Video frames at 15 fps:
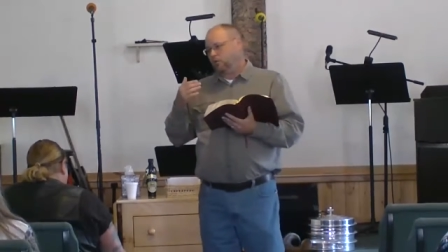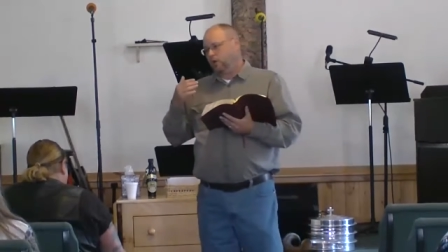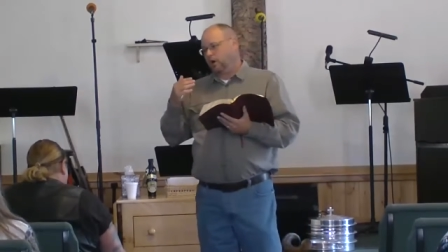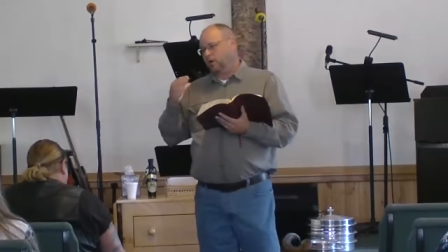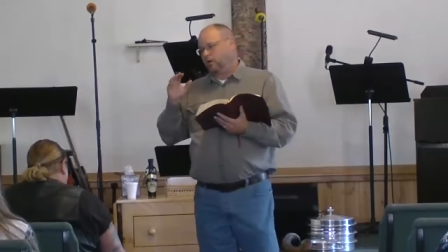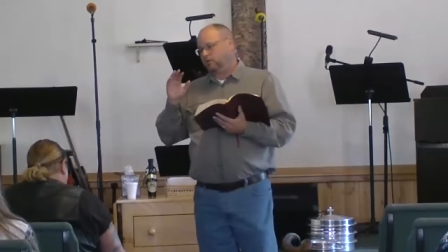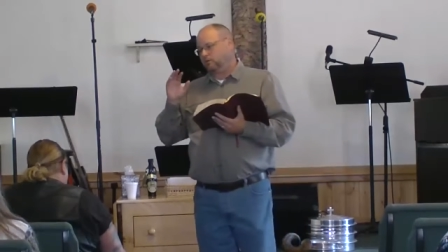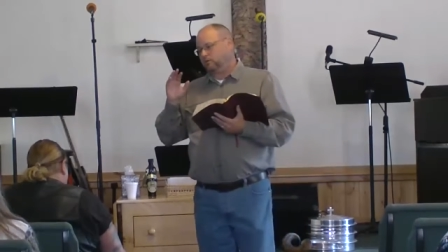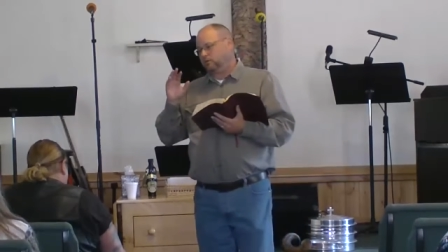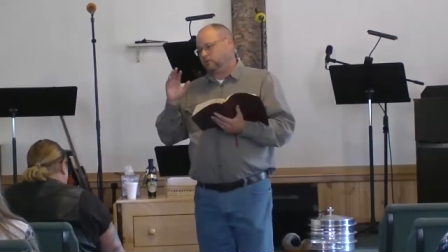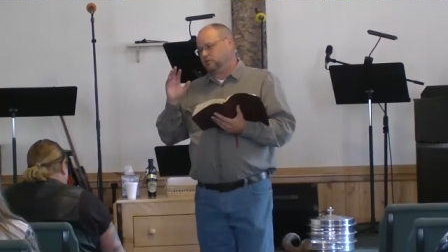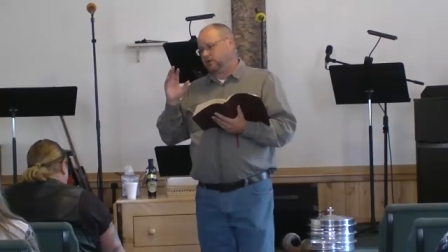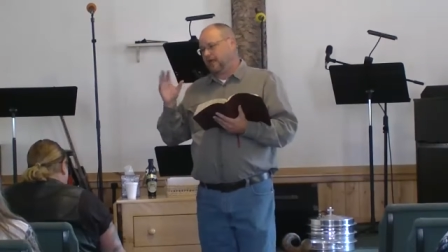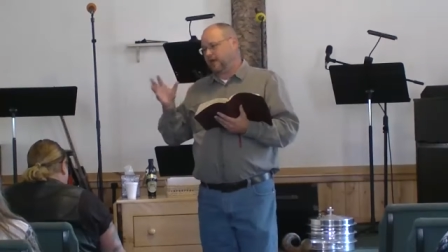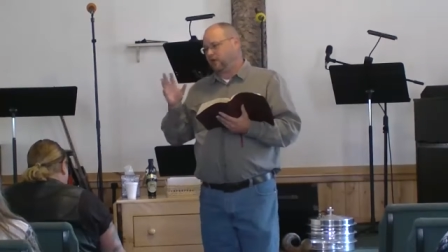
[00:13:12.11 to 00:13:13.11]

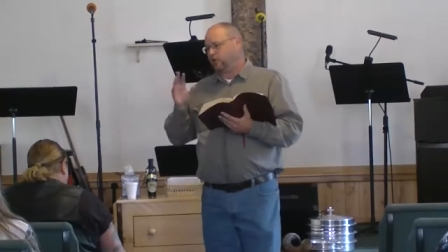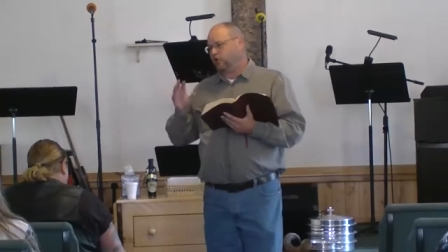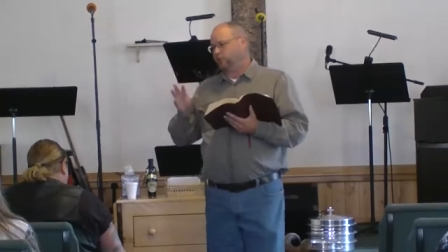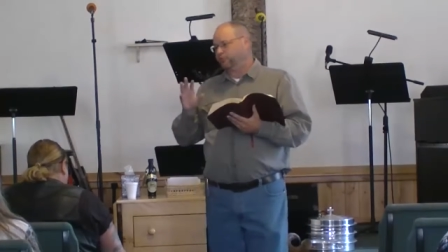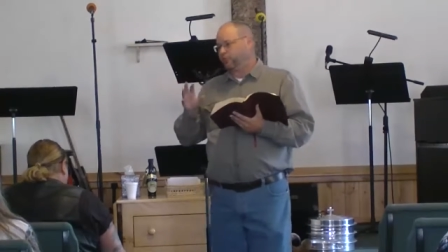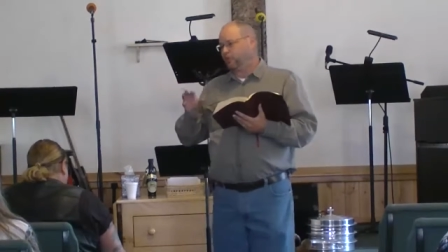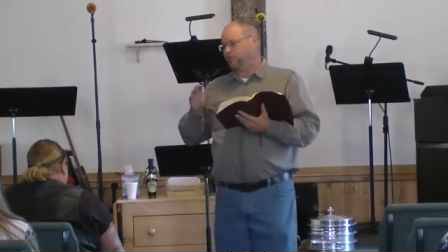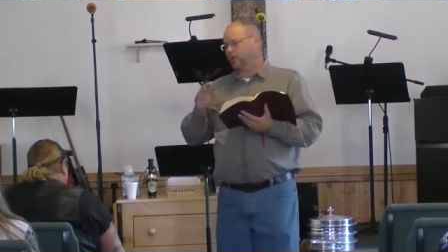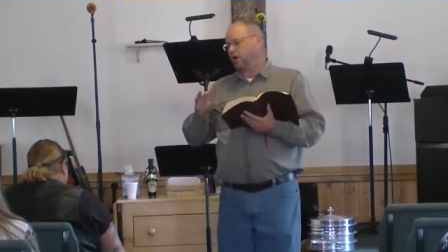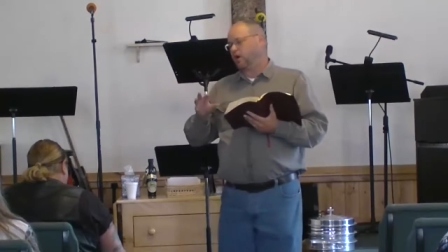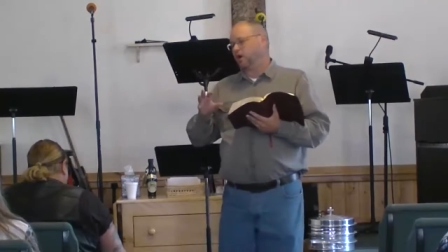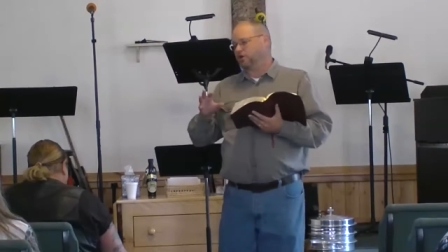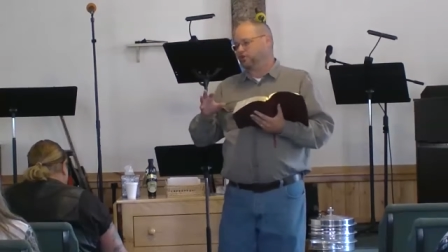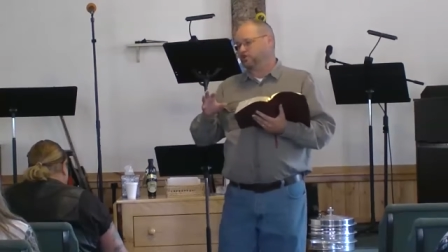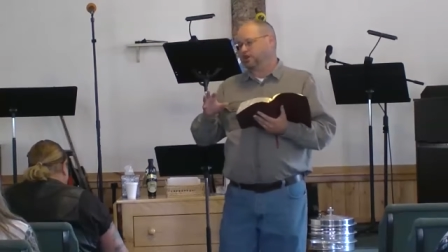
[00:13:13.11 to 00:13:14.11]
Well, that could prove a
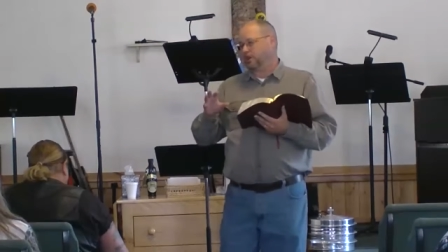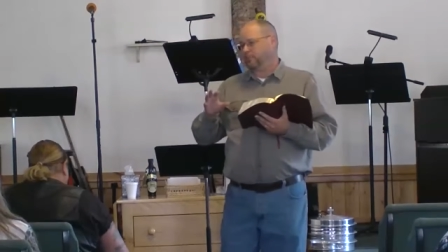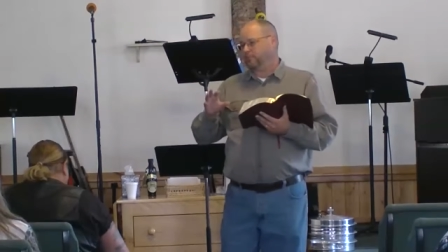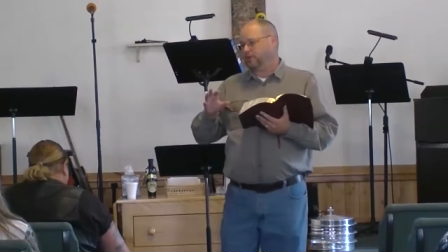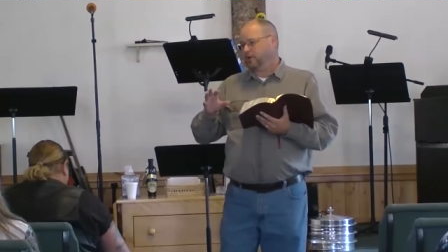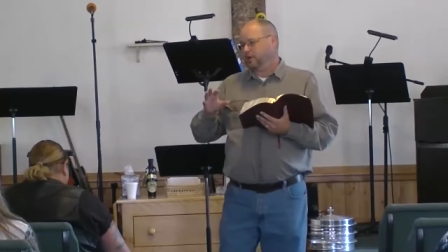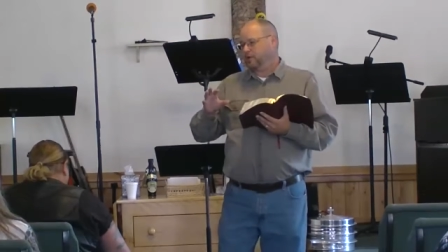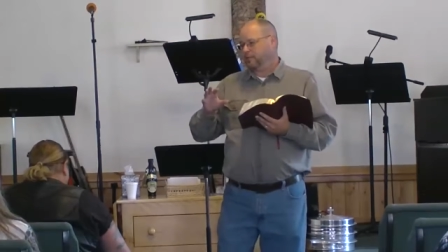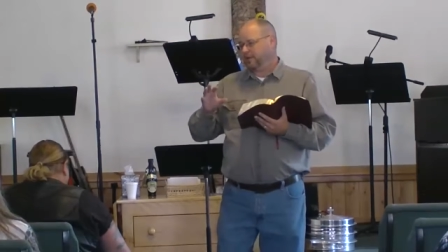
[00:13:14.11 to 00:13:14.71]
hardship